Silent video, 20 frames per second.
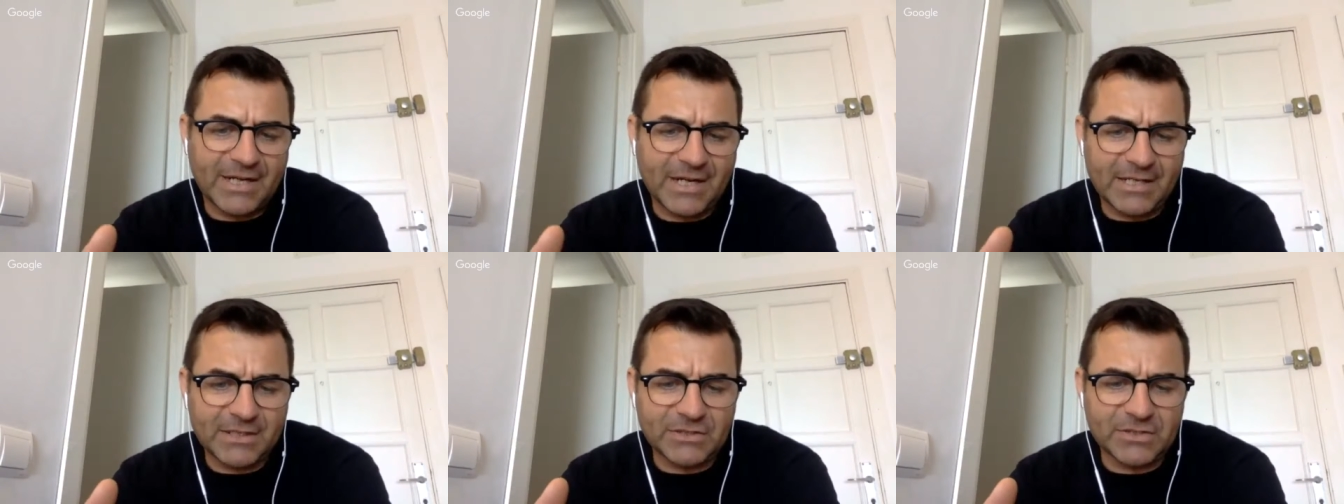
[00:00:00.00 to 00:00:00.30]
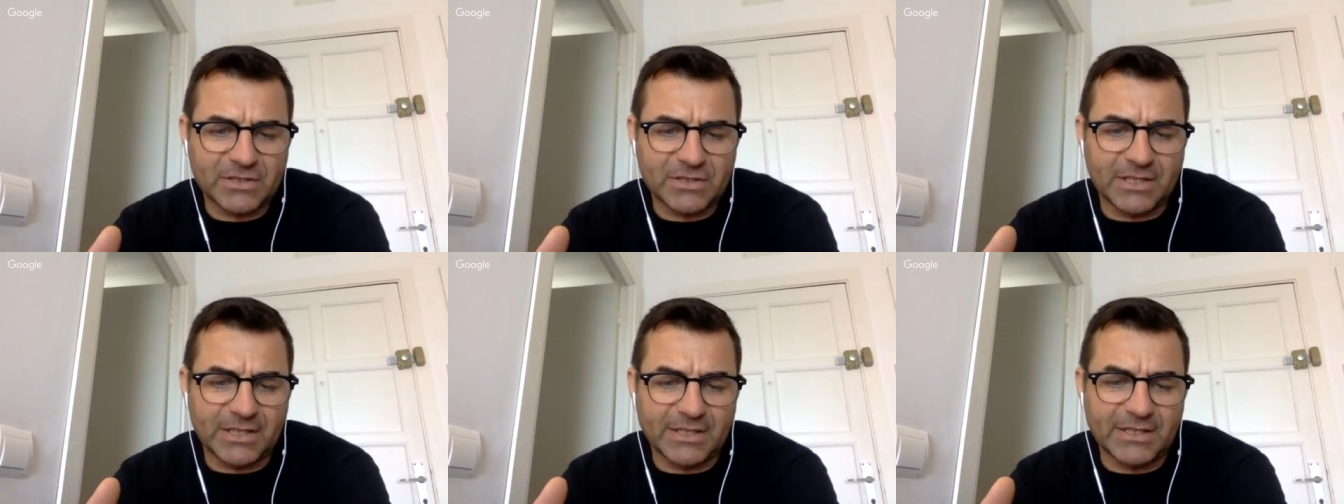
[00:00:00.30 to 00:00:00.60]
that
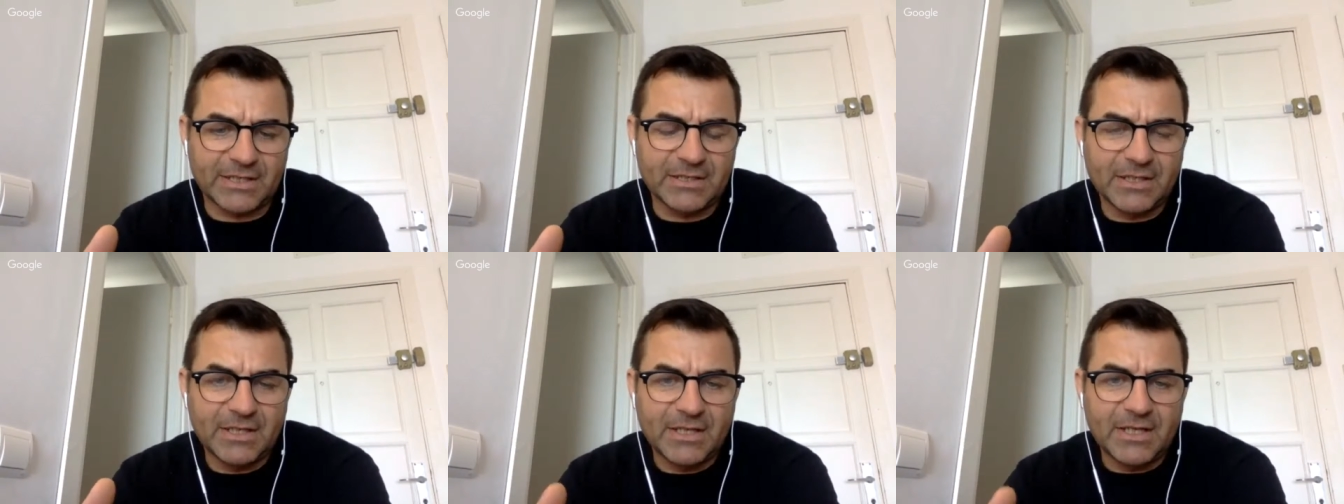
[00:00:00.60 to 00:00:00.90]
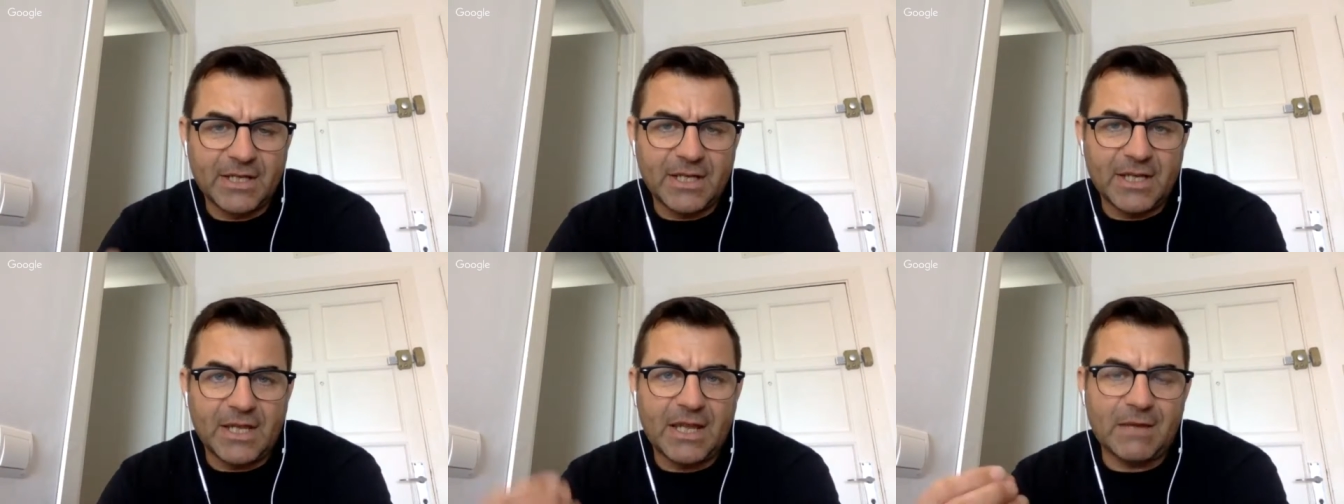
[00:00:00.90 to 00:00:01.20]

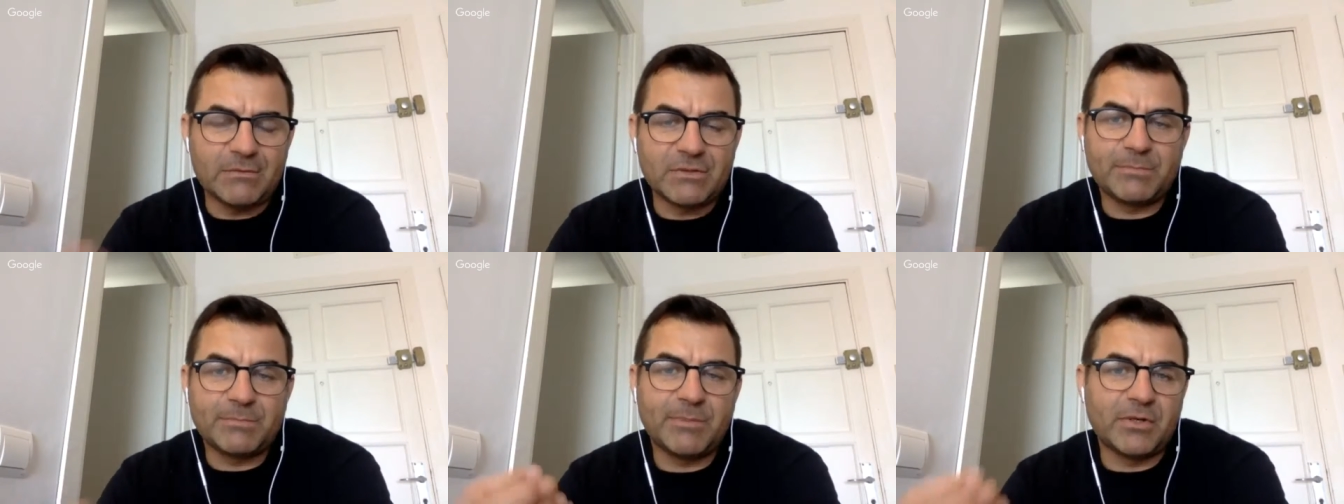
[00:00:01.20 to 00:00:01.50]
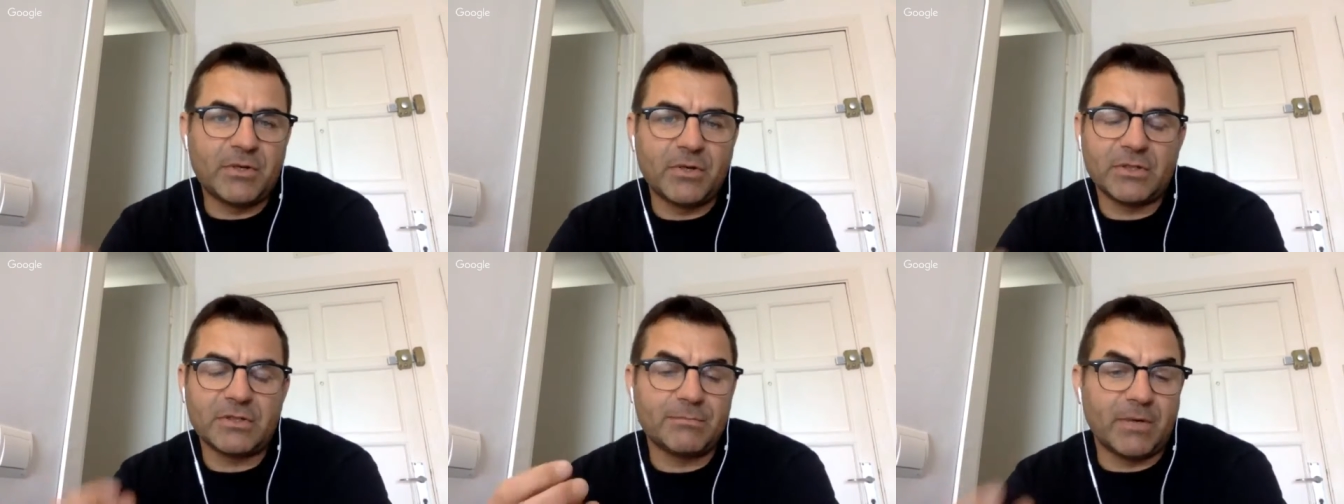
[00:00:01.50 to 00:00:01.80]
actually it
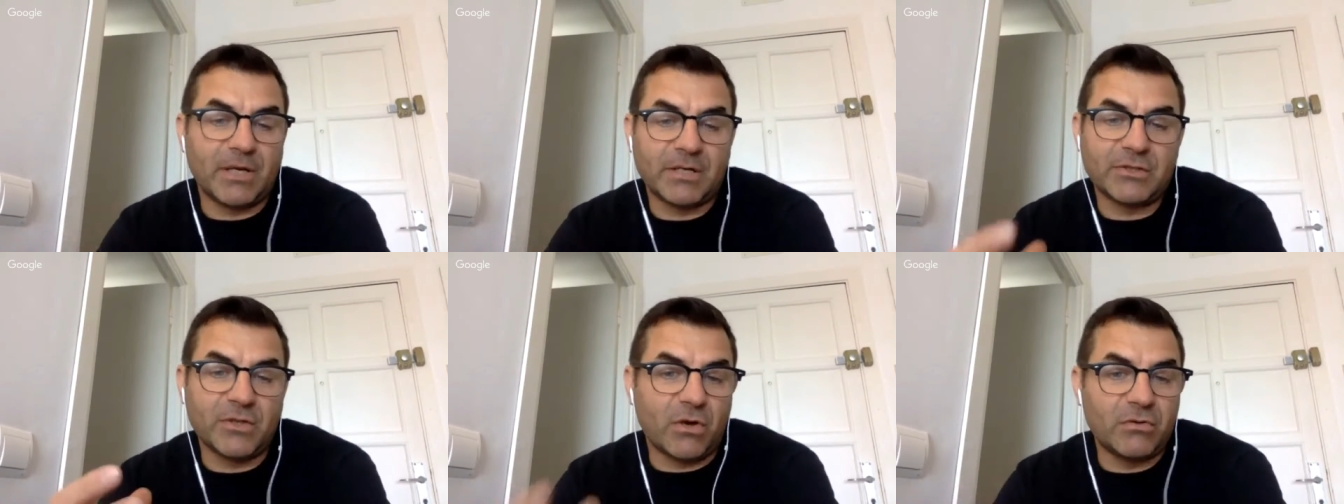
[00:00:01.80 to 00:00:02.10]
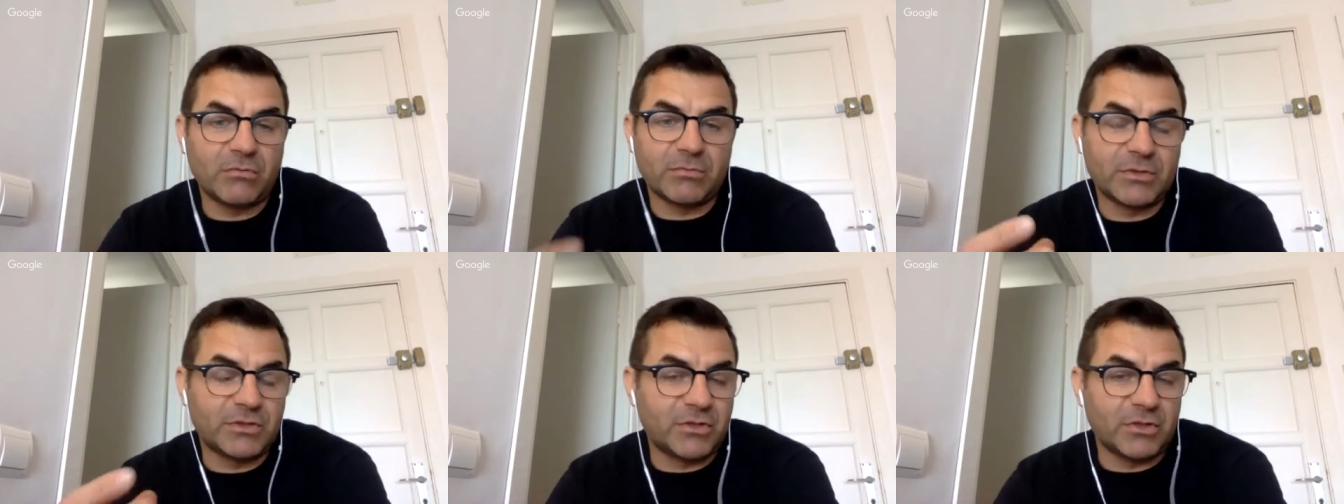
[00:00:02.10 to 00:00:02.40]
was because my
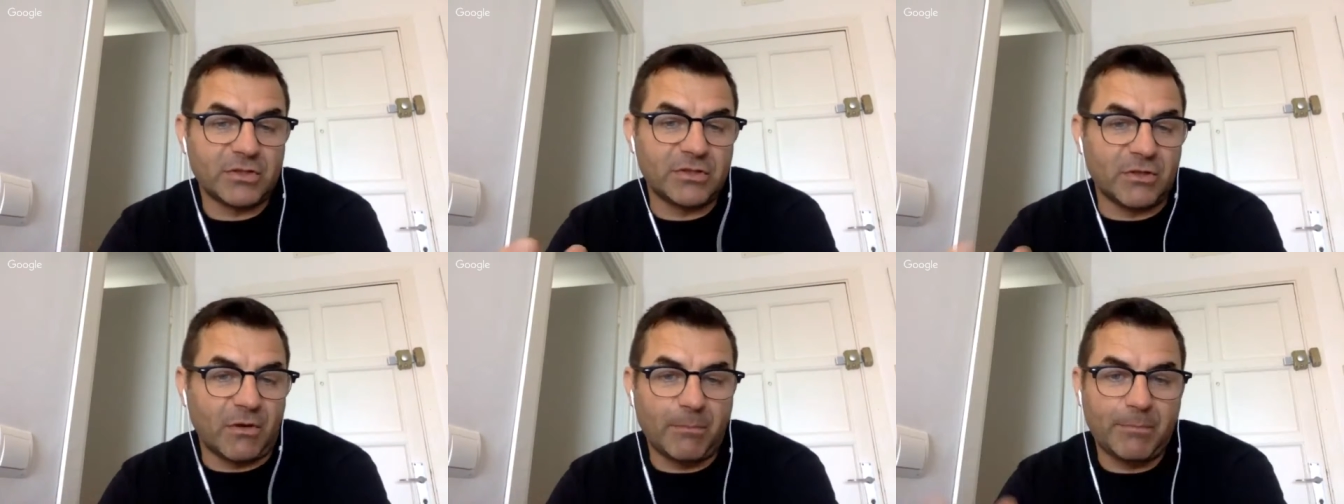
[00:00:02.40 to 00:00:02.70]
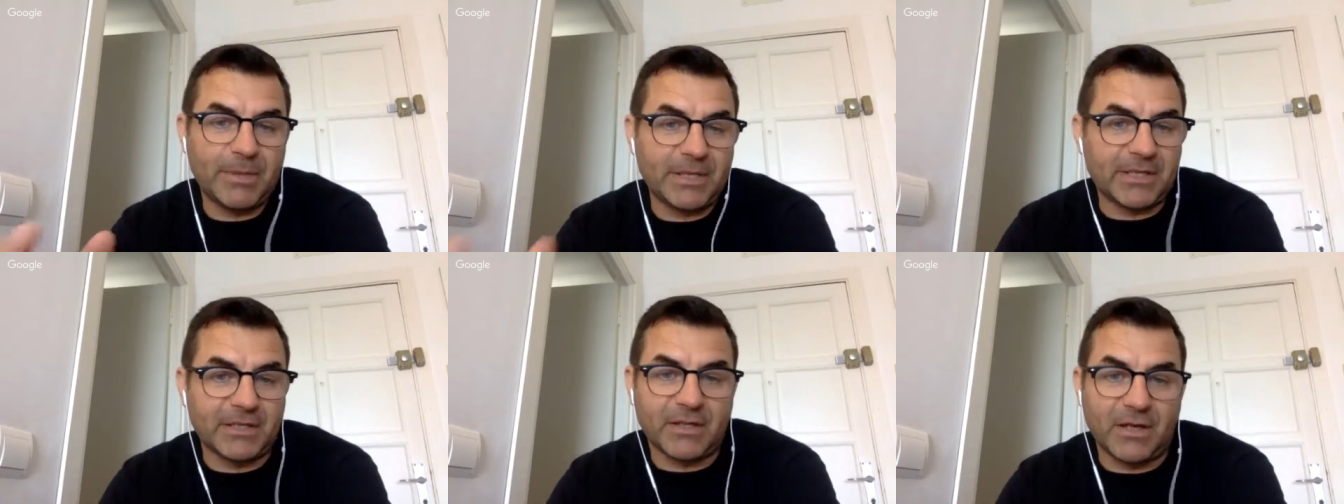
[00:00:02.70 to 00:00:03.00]
goal was just
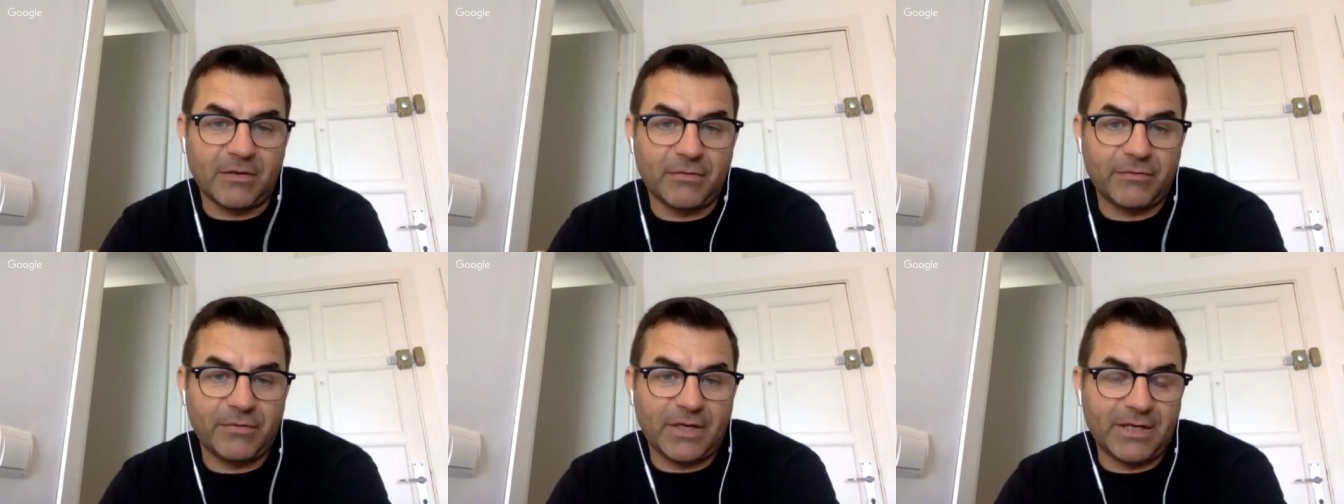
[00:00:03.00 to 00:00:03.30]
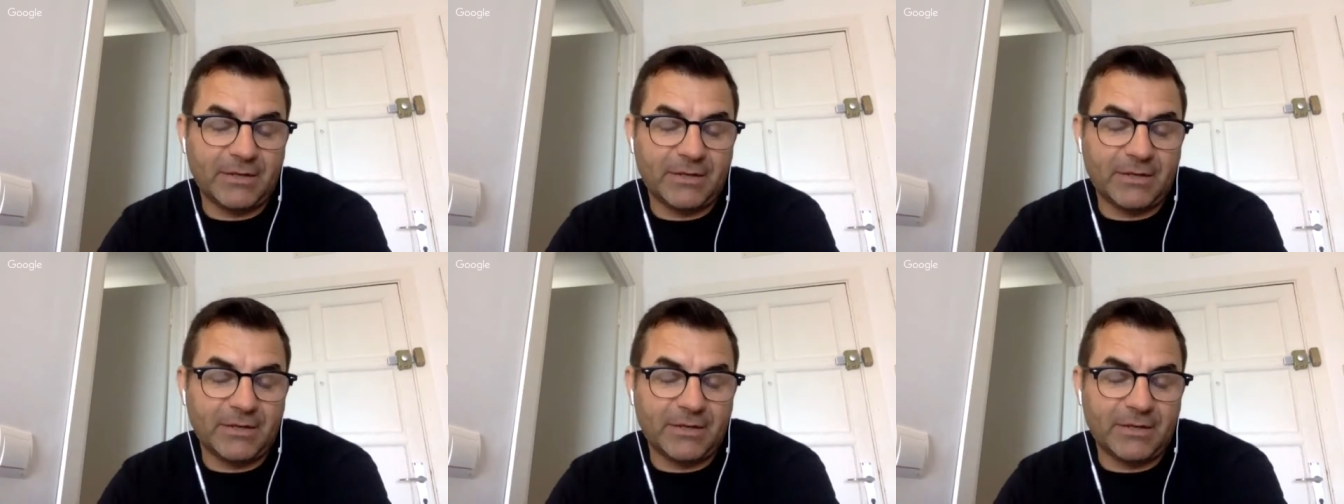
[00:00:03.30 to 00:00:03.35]
not big enough.